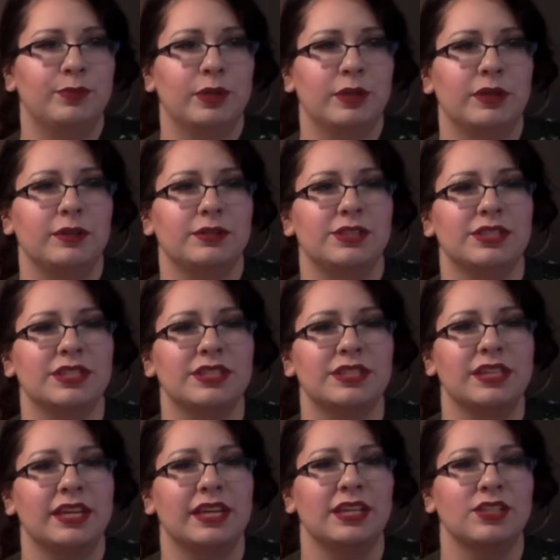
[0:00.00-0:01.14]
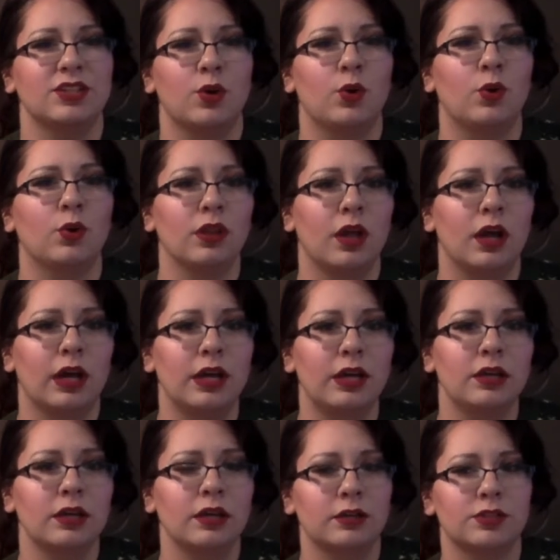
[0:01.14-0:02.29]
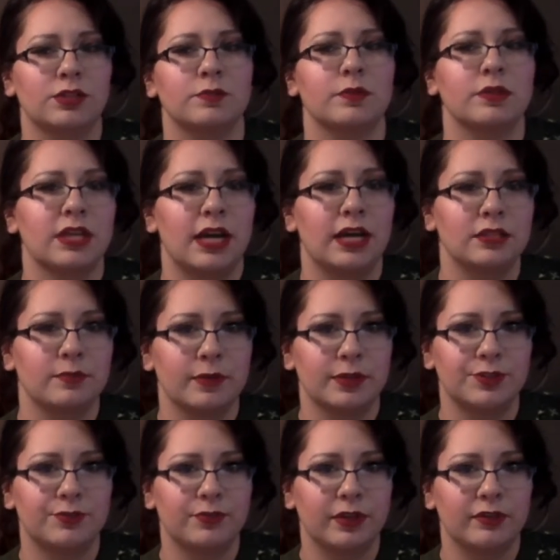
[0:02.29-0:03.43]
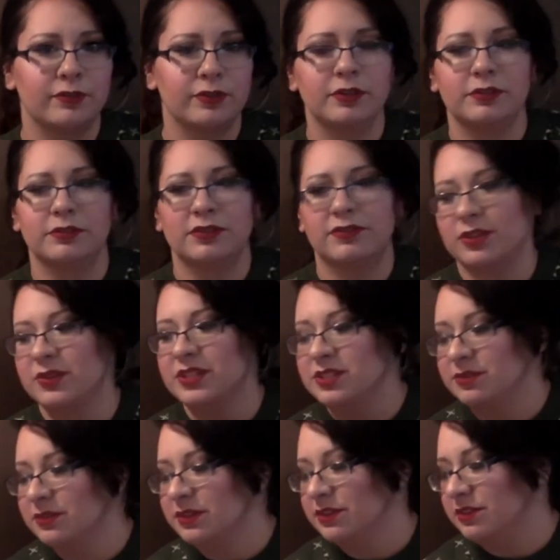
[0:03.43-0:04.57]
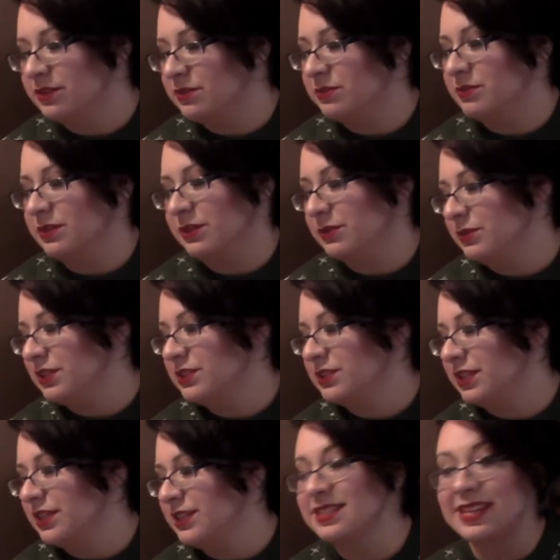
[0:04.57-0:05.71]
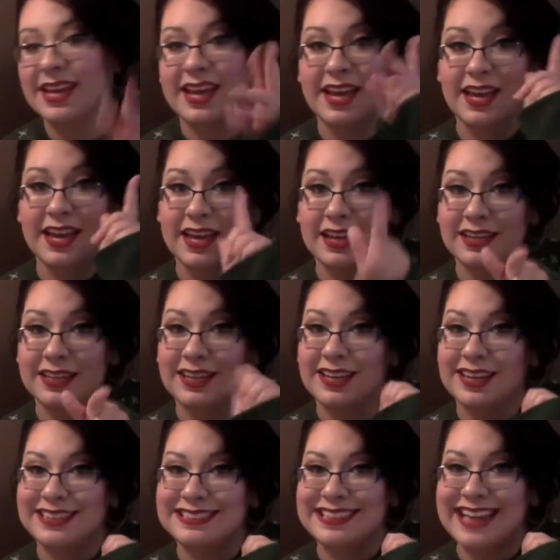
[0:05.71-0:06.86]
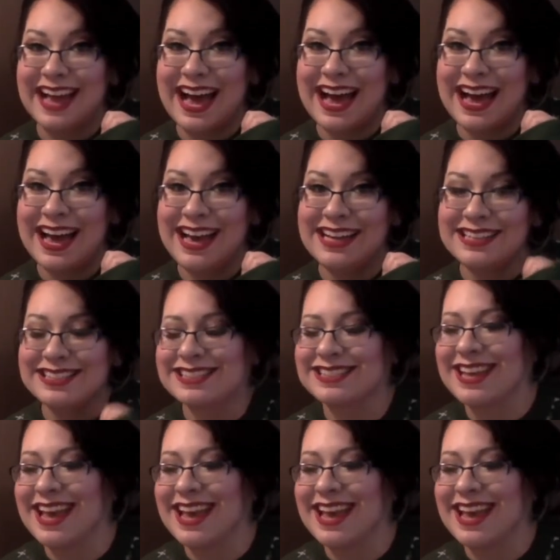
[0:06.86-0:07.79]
Probably just because like it's a whole lot and I just want to add some extra flavor, even though I don't know how these taste yet.